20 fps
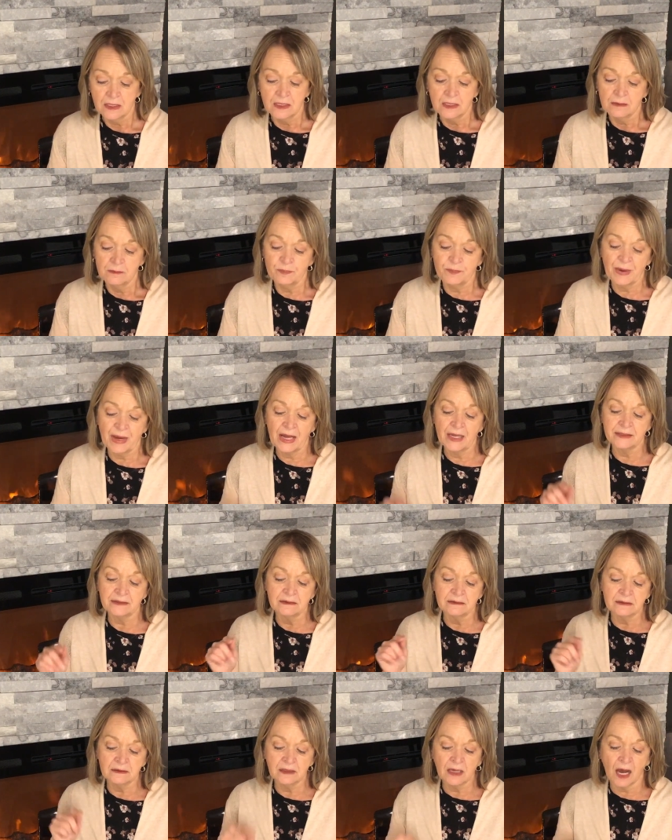But
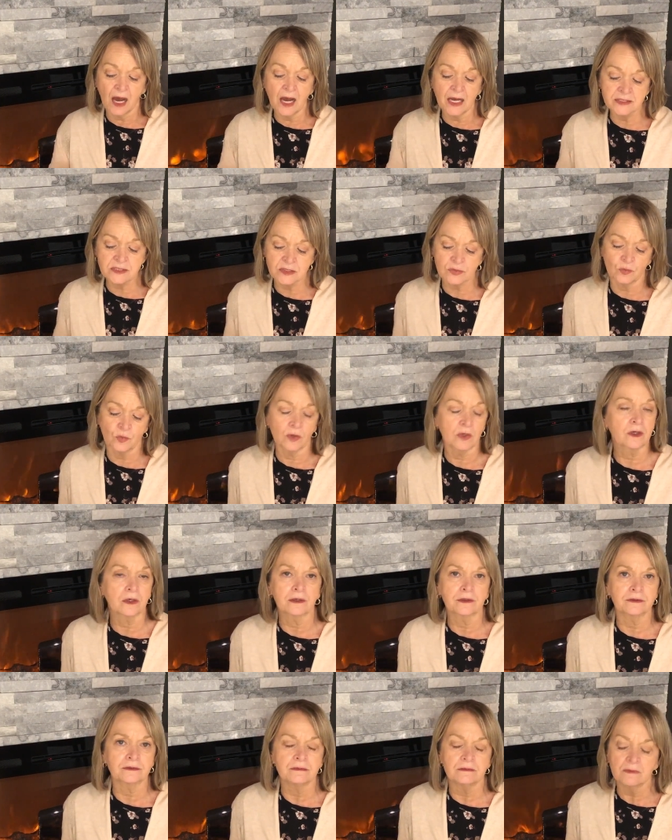God's
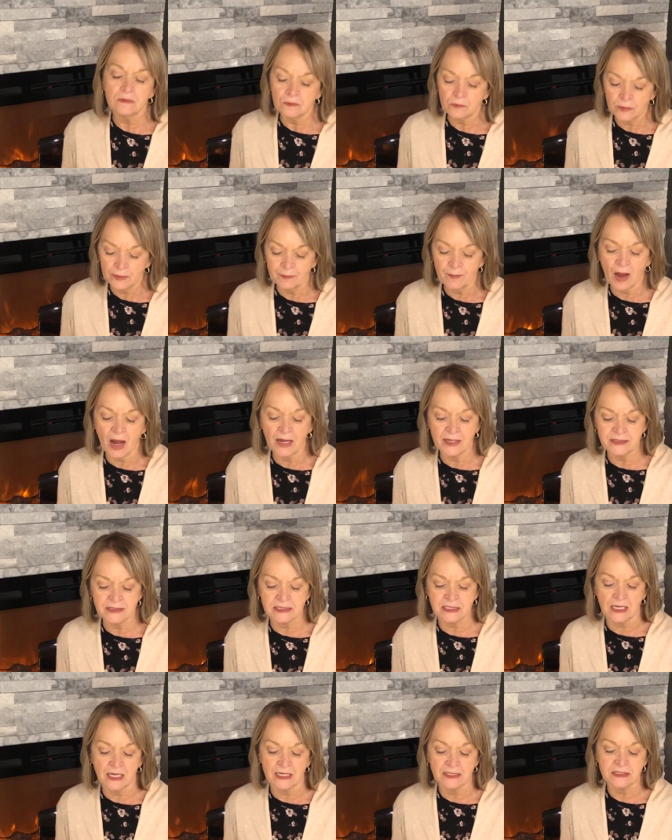word reminds
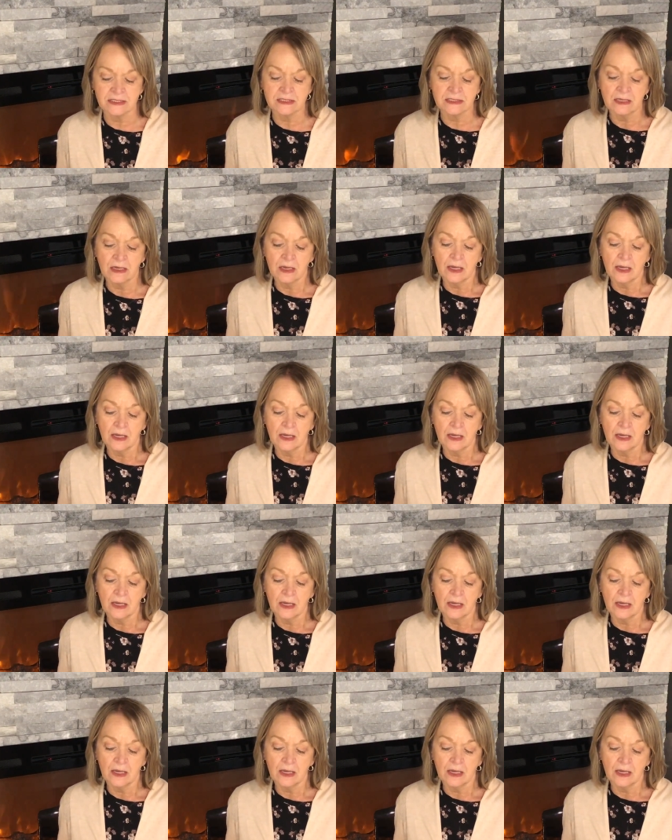us